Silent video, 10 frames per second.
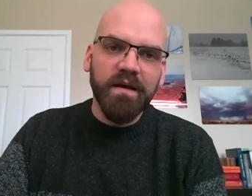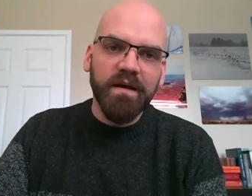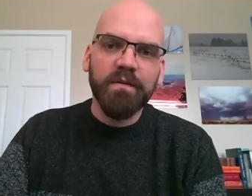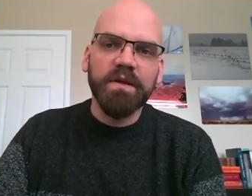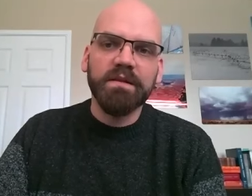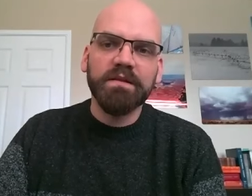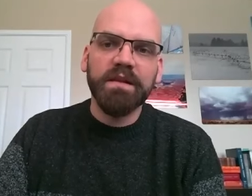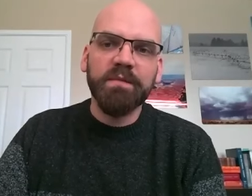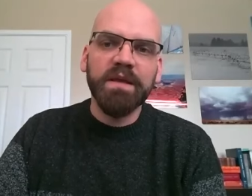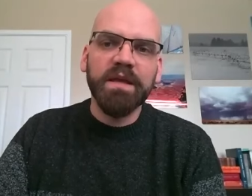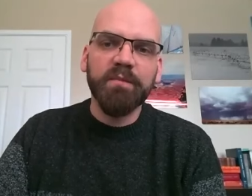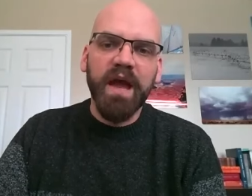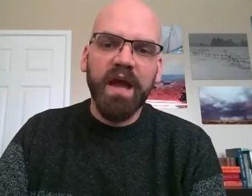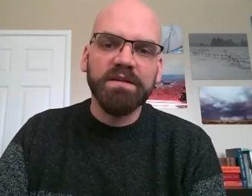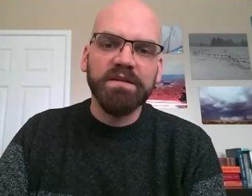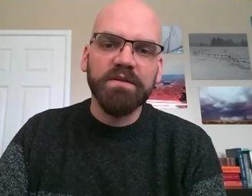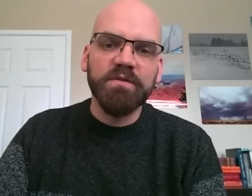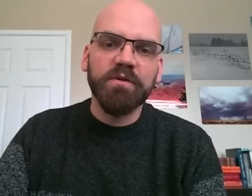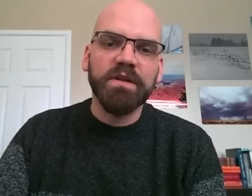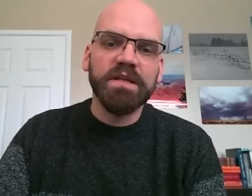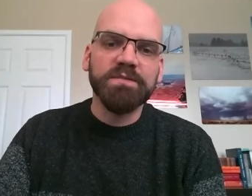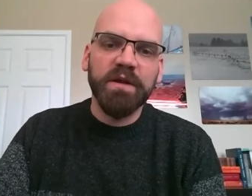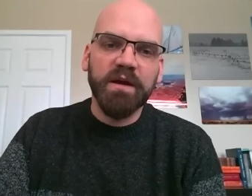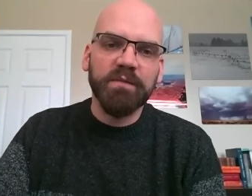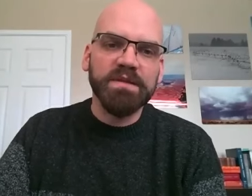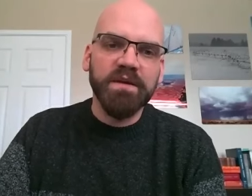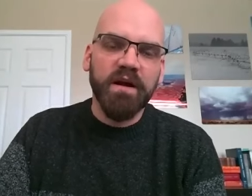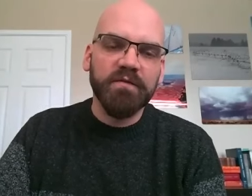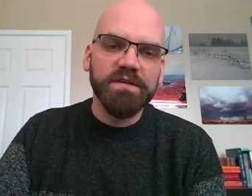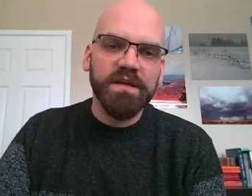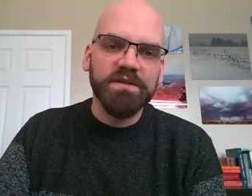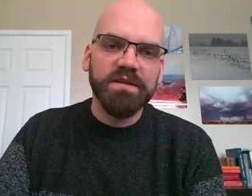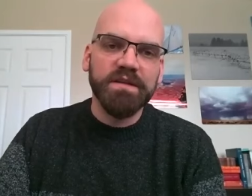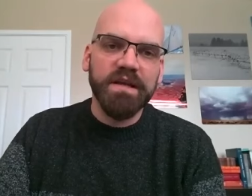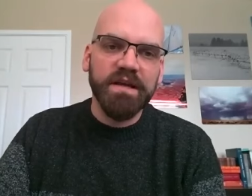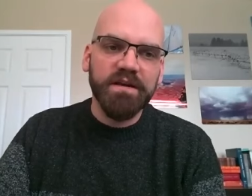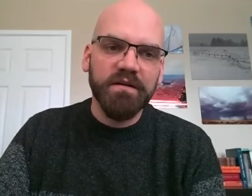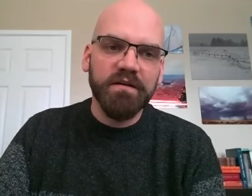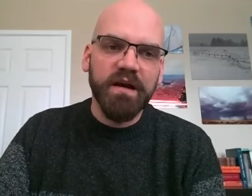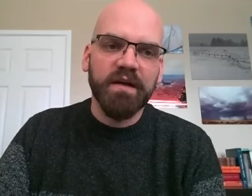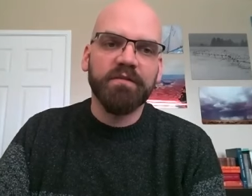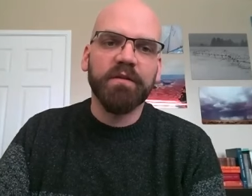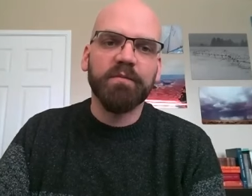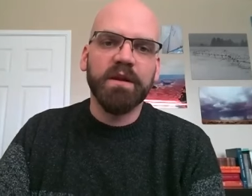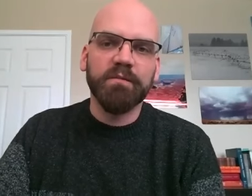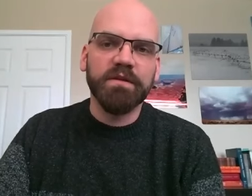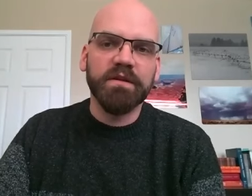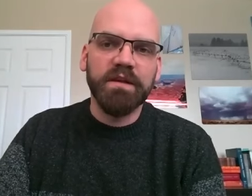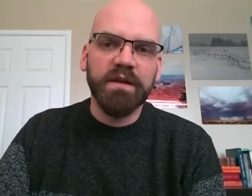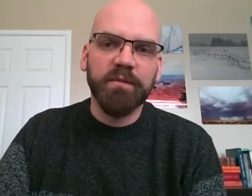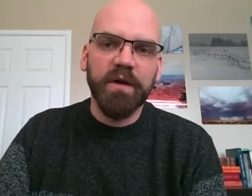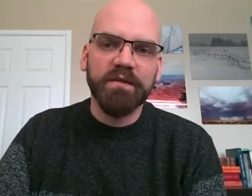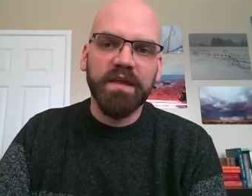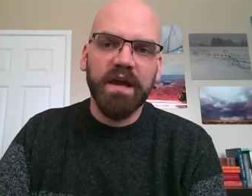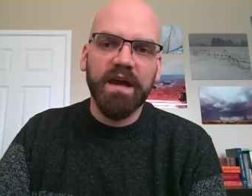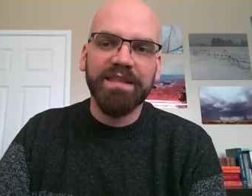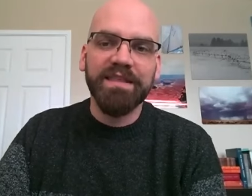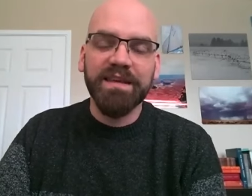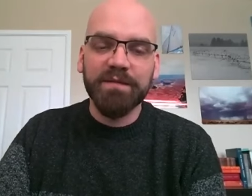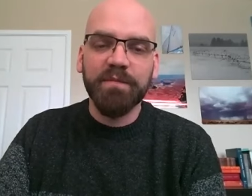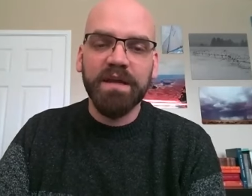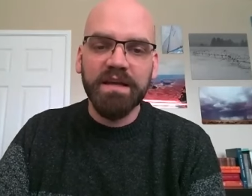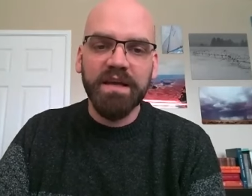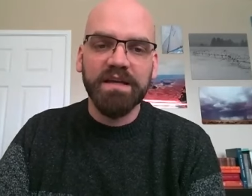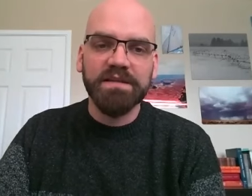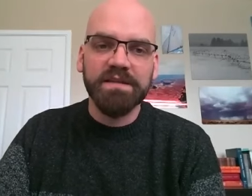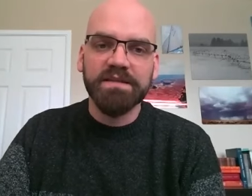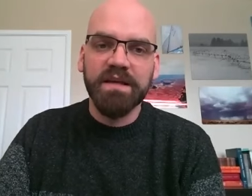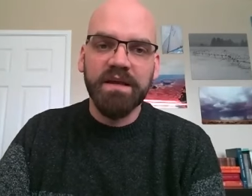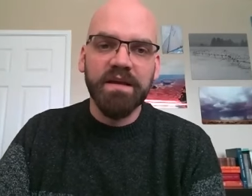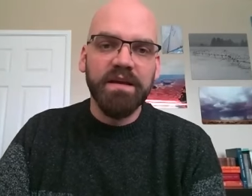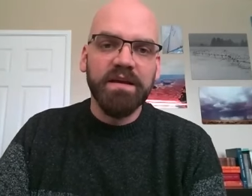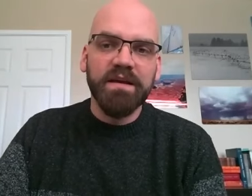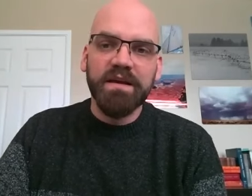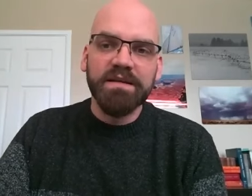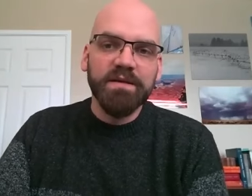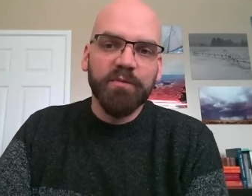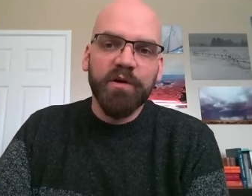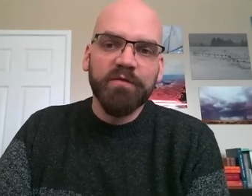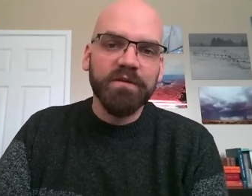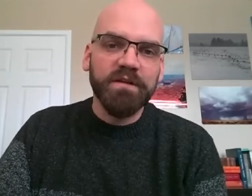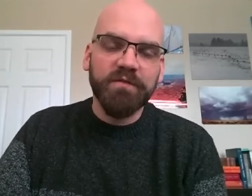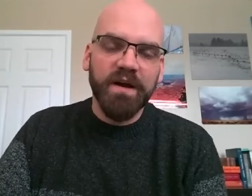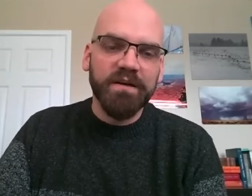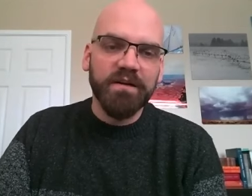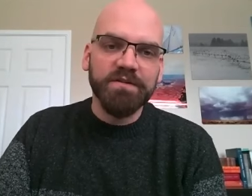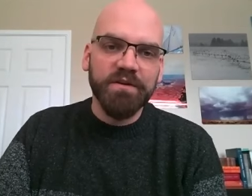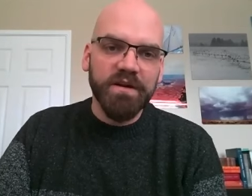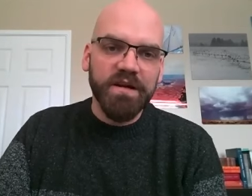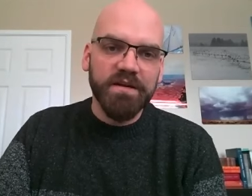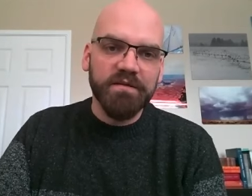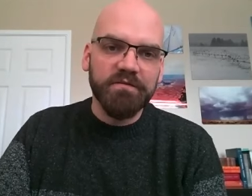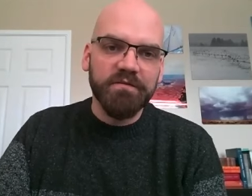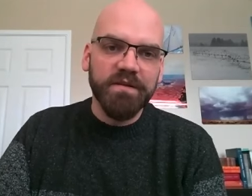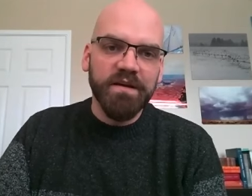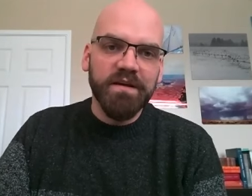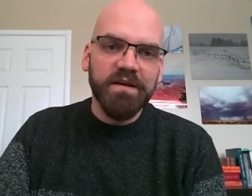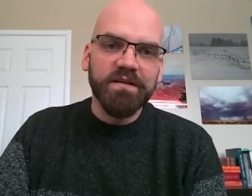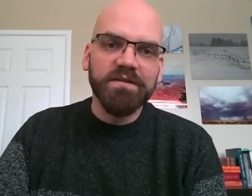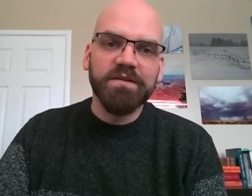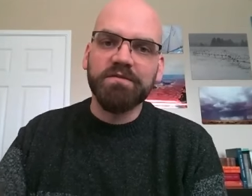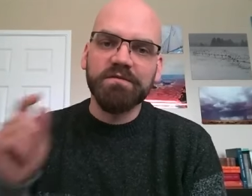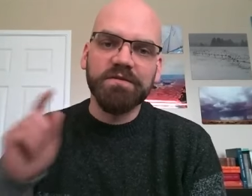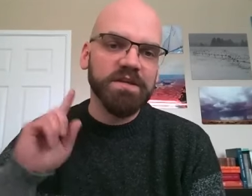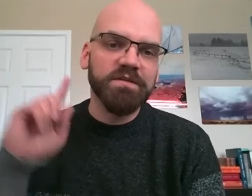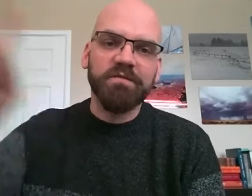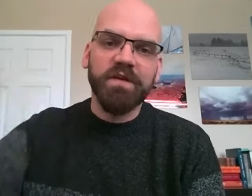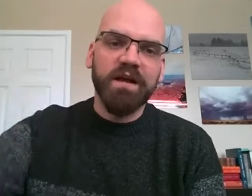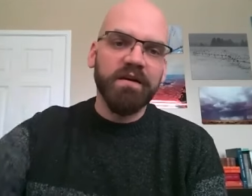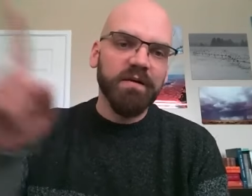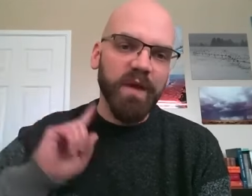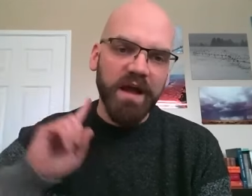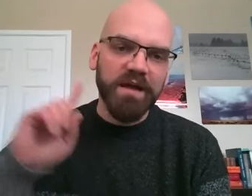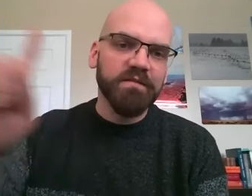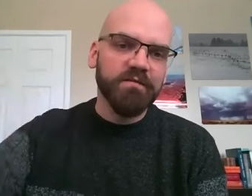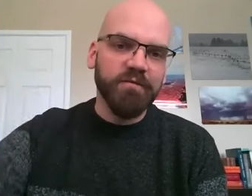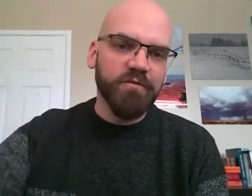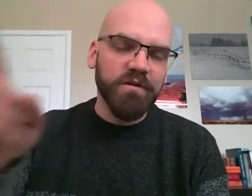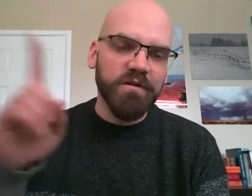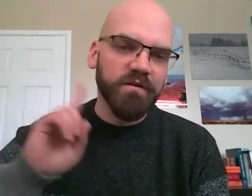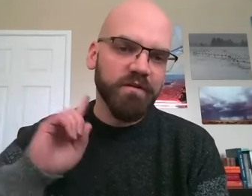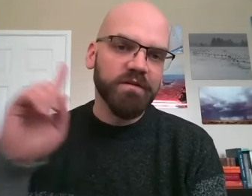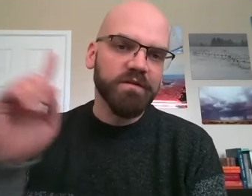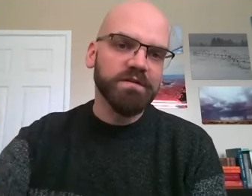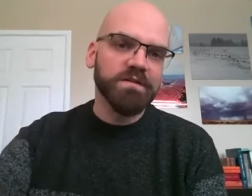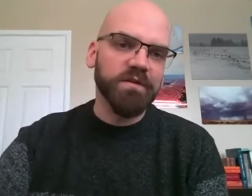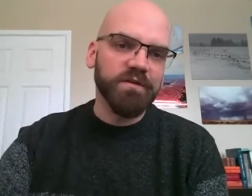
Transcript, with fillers: Um, let me get back to you, or let's pick up this conversation later after I've been able to think about that. I think in many cases is a perfectly fine alternative to just firing back and forth so